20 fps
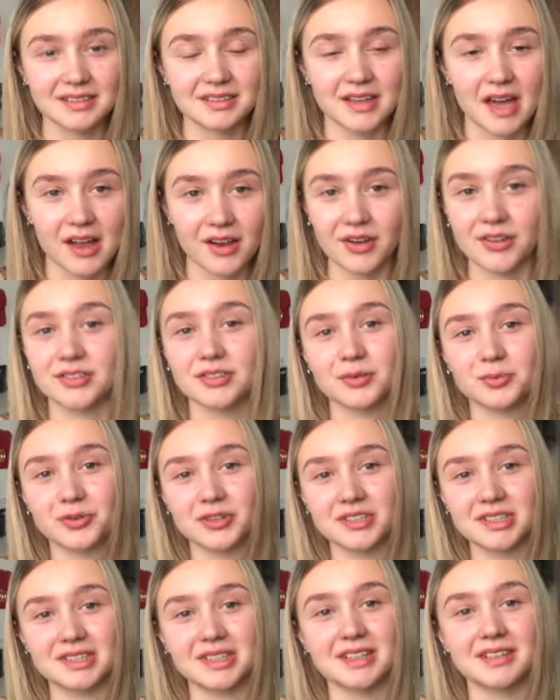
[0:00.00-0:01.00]
I can't stop
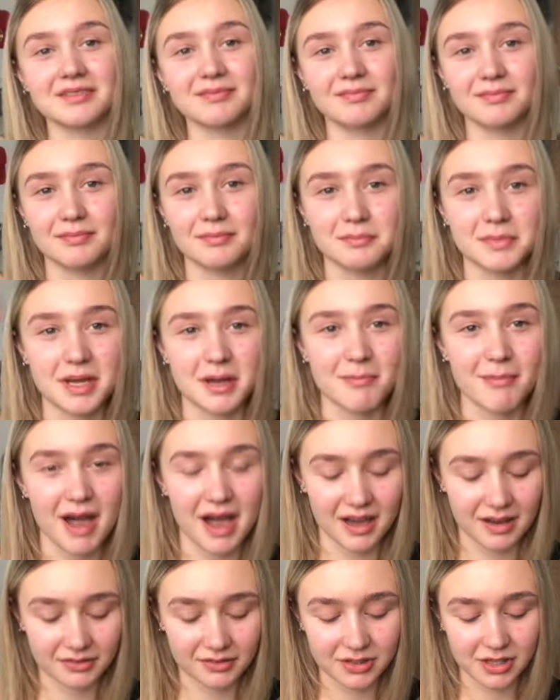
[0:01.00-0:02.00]
watching it me and
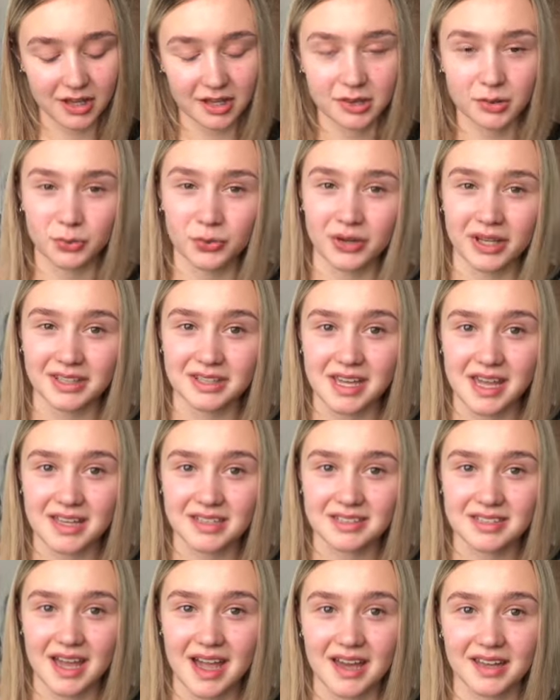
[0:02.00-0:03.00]
Matt have started The Walking
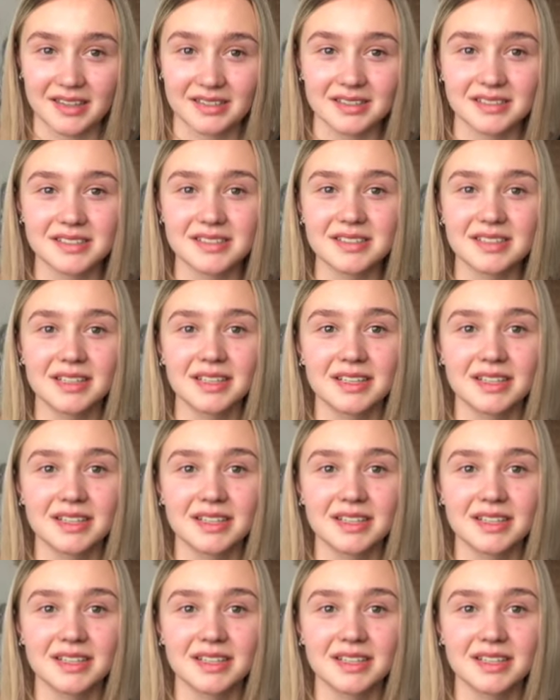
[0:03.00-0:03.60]
Dead and